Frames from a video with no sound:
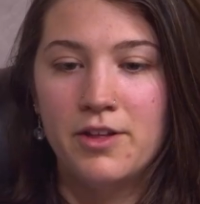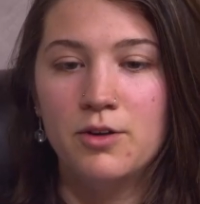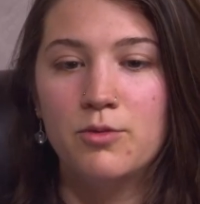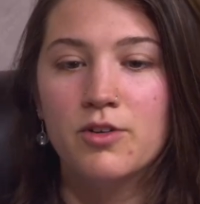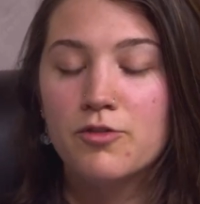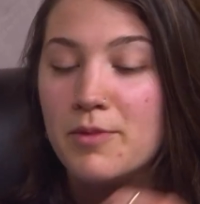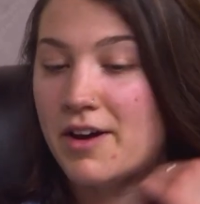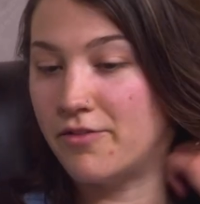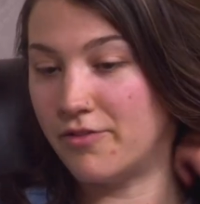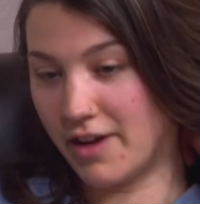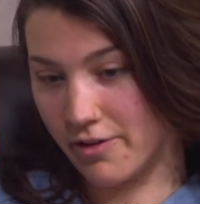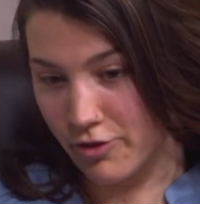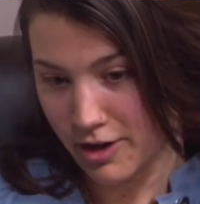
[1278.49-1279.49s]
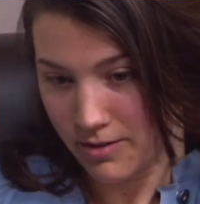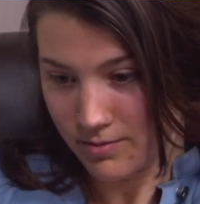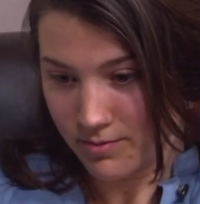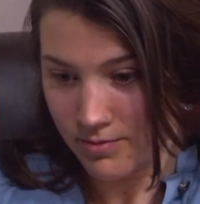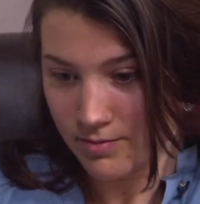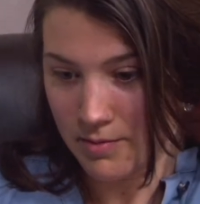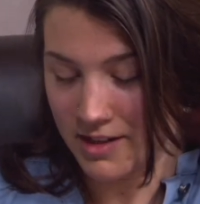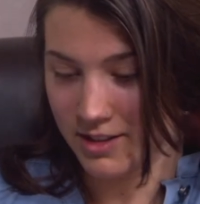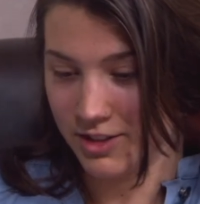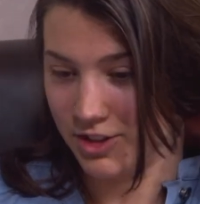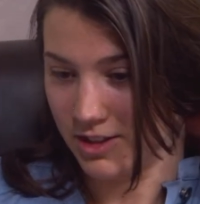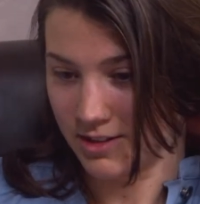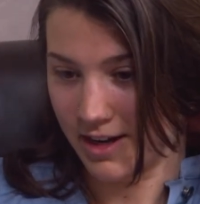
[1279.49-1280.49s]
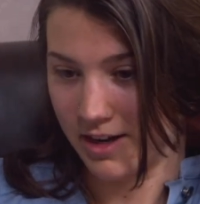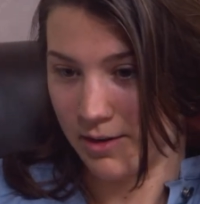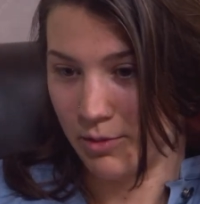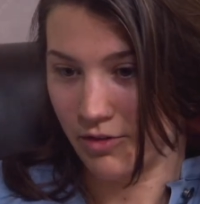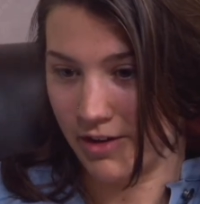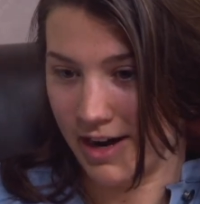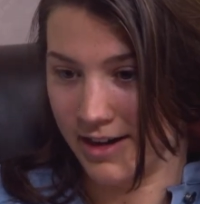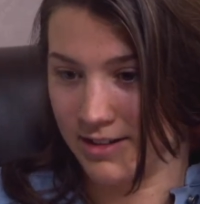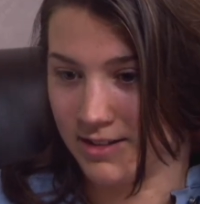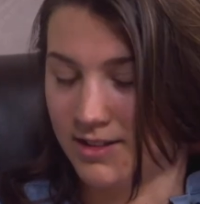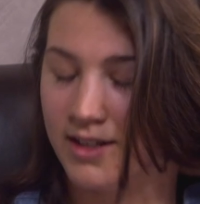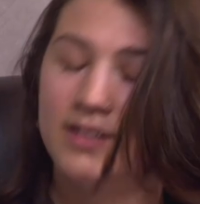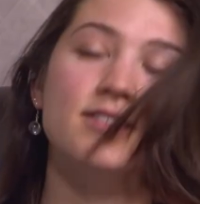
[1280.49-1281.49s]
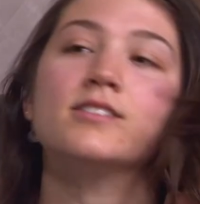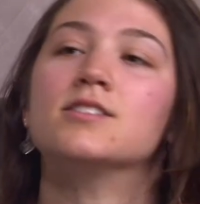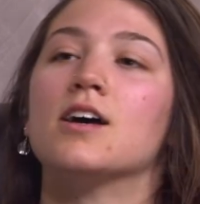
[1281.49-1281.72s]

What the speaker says: think one of my favorite messages I can provide is that it